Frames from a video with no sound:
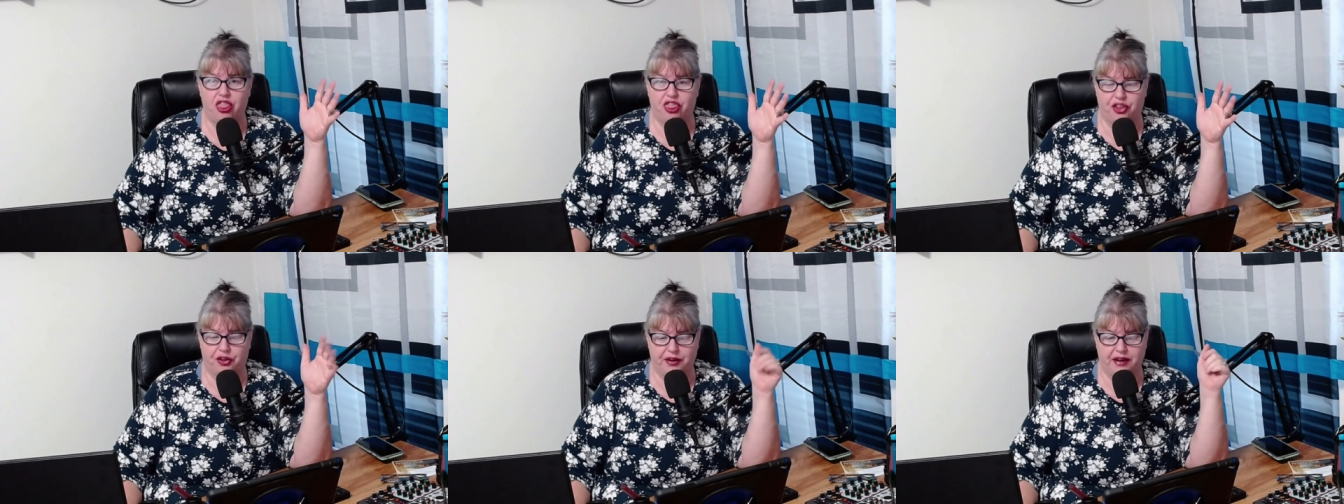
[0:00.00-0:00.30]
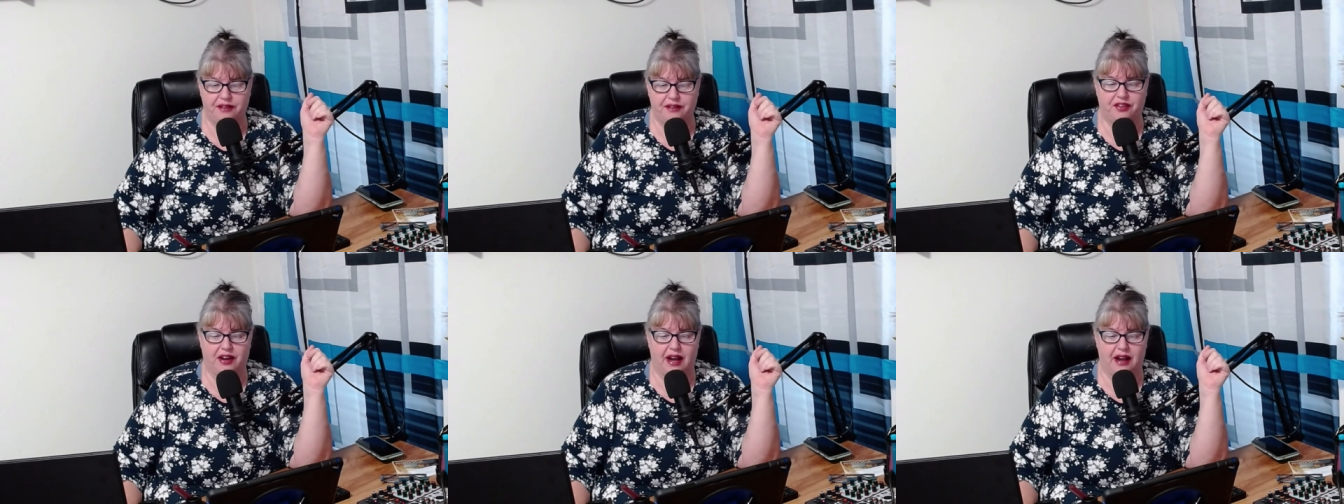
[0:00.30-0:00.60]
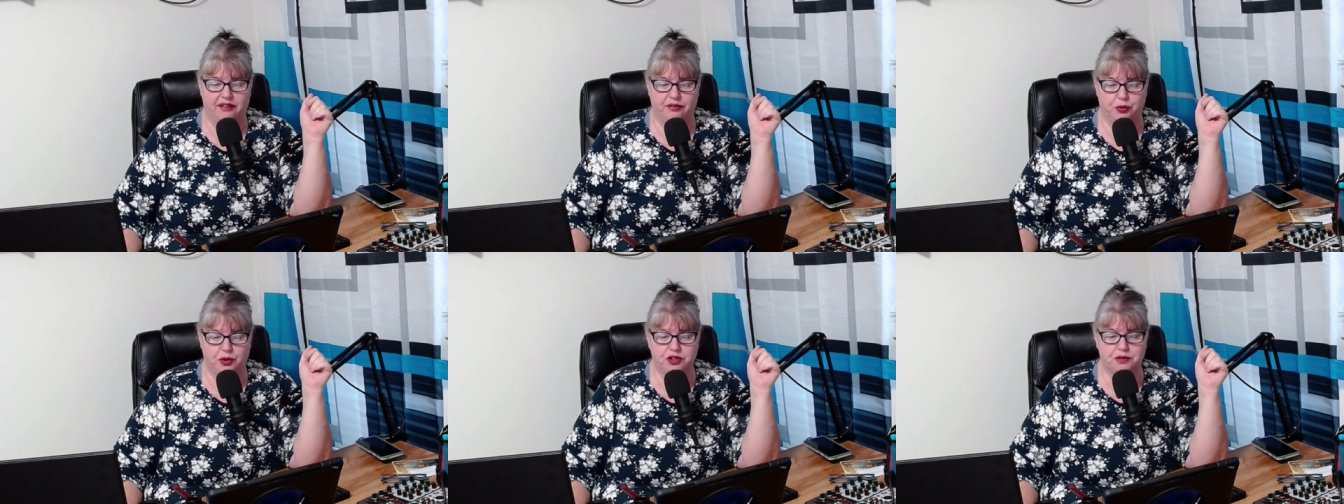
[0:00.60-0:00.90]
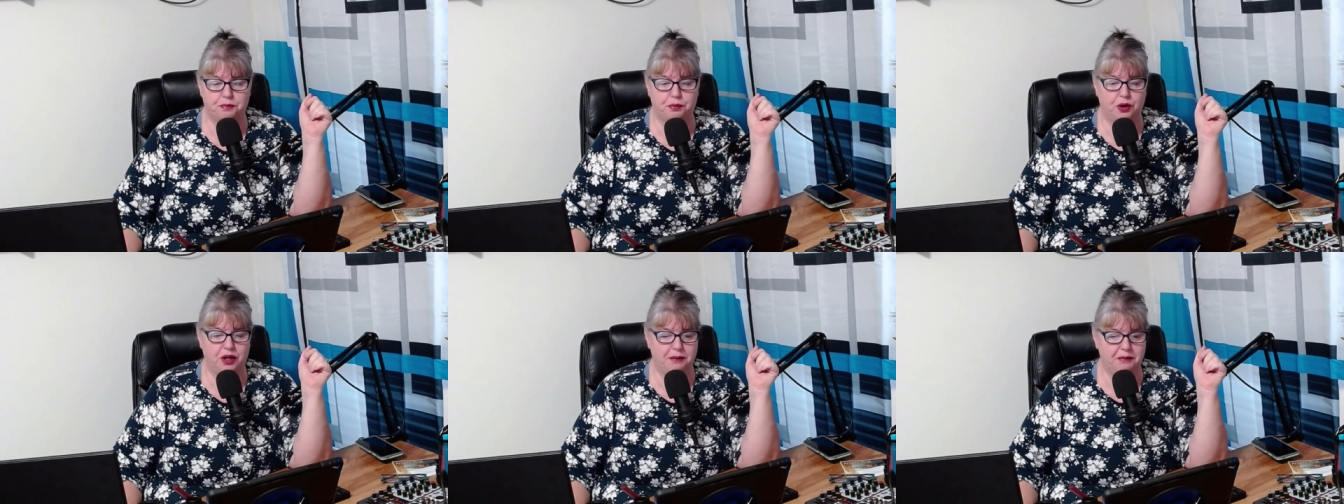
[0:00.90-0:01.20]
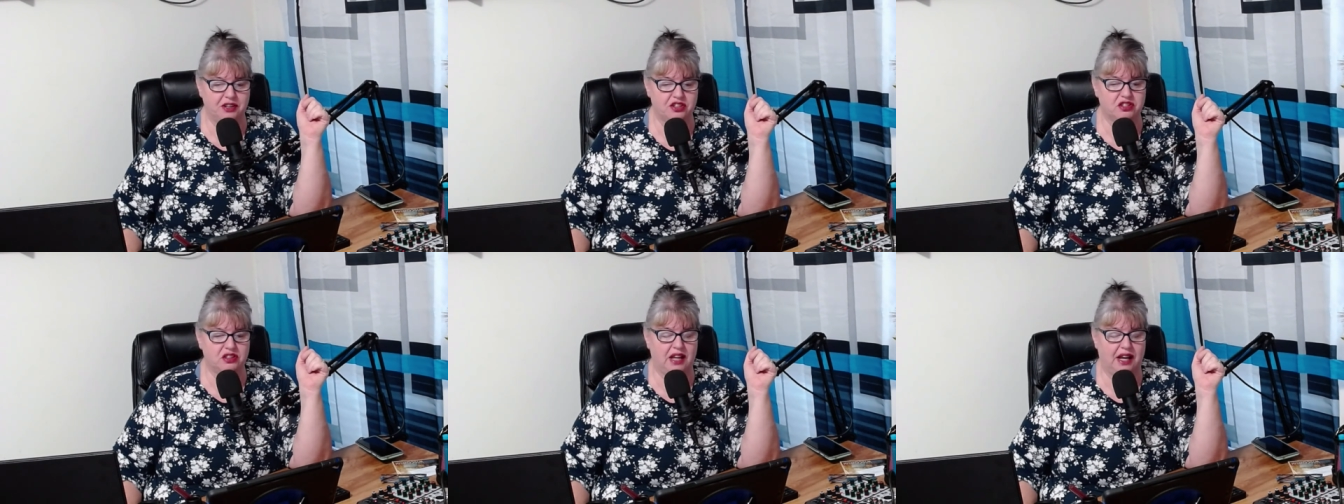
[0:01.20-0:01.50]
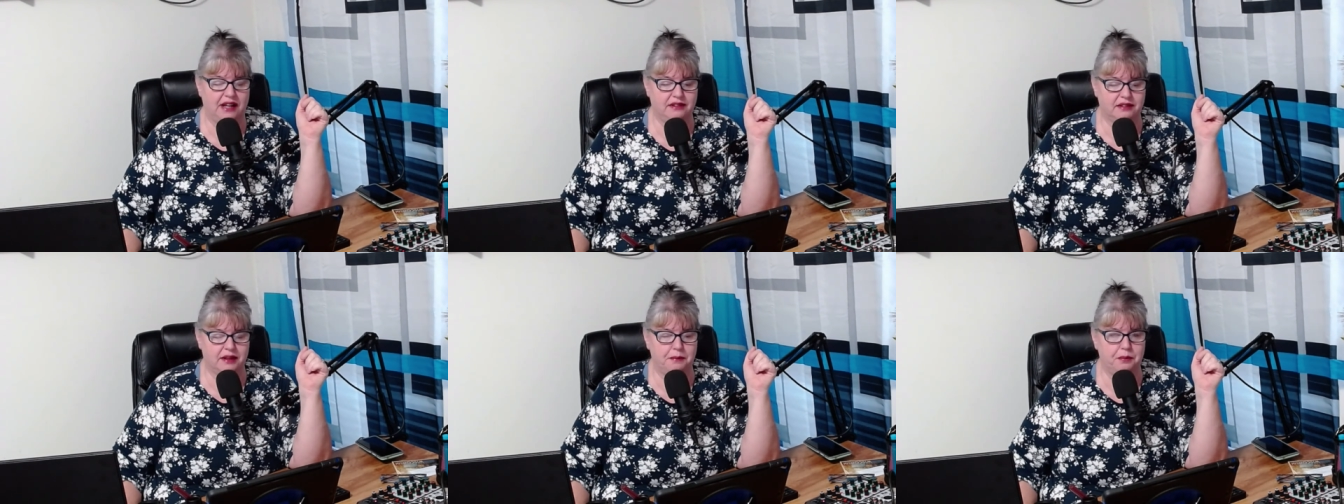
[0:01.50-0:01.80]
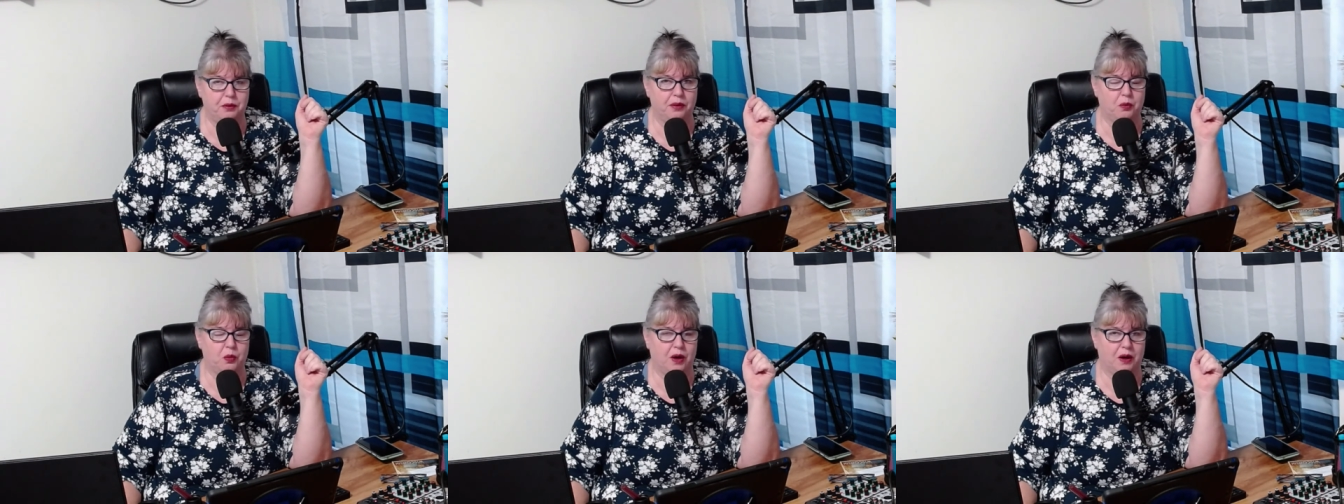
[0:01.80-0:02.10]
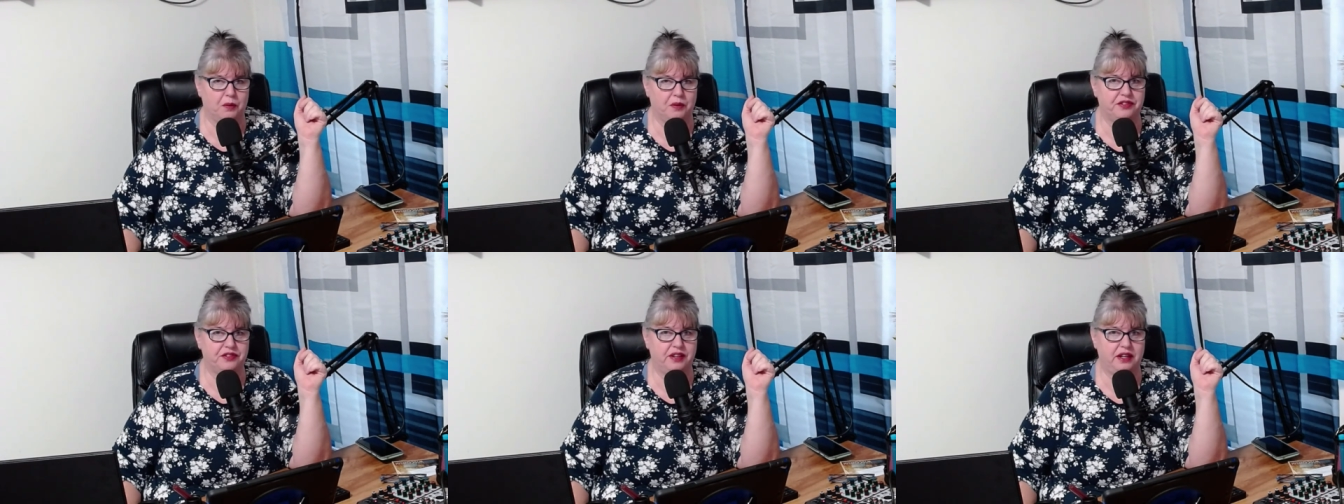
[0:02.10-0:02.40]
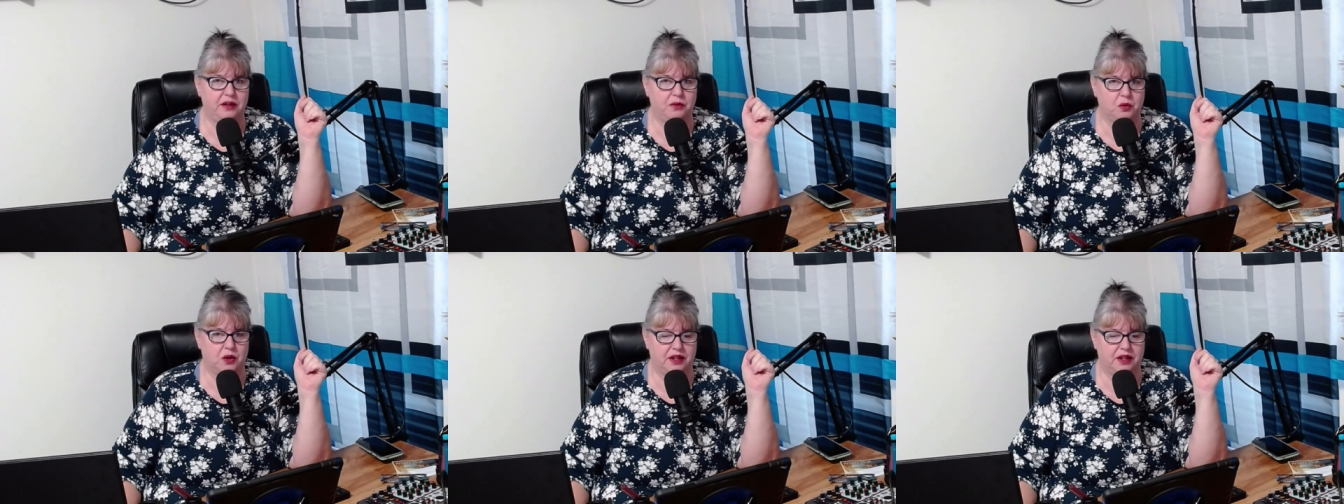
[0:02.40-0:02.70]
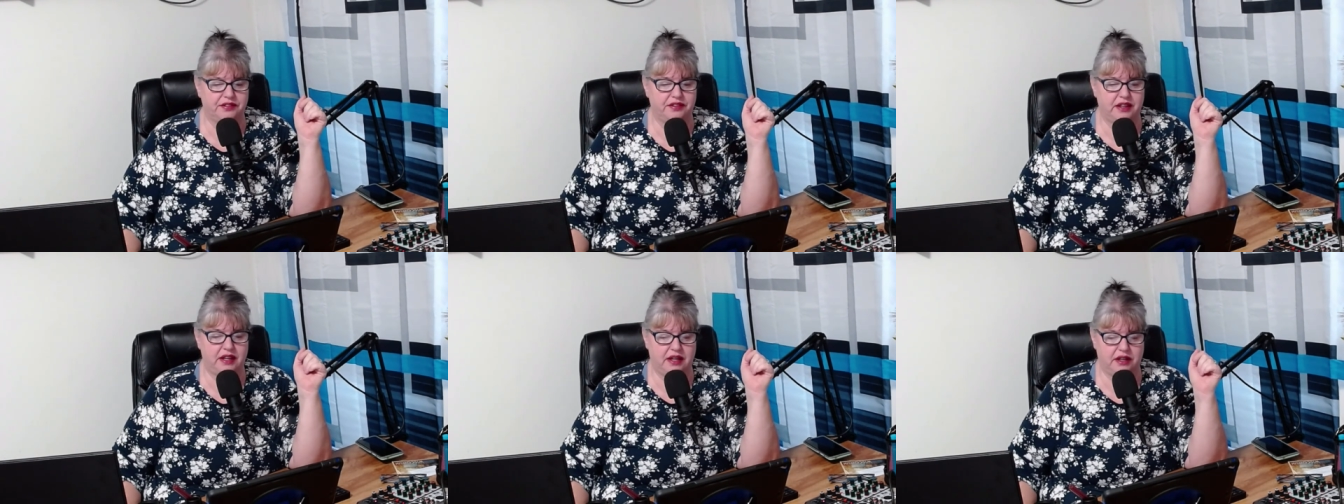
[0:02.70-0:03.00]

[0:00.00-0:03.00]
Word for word: 35, which pretty much lines up with where Racine was